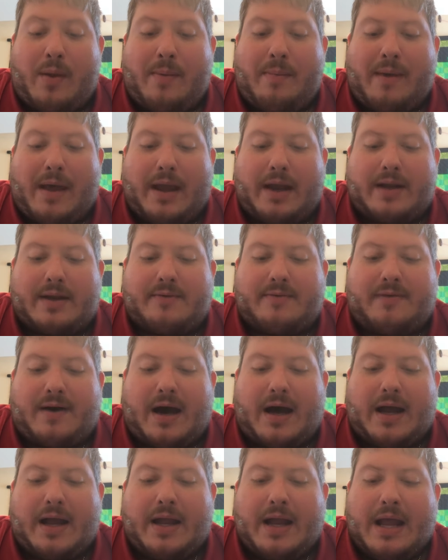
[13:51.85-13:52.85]
we
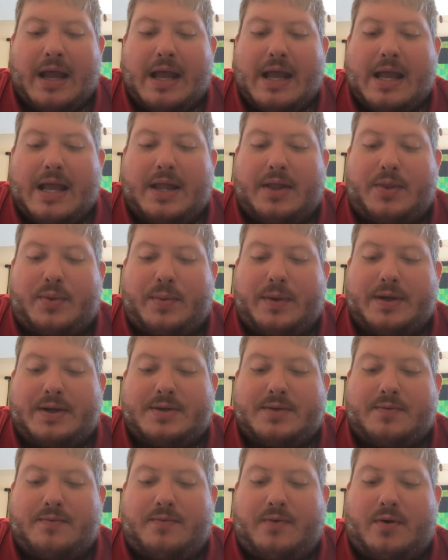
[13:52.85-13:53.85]
magnify in
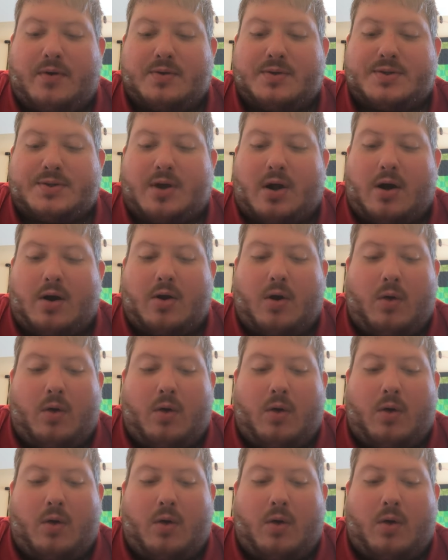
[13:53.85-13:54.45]
threefold song,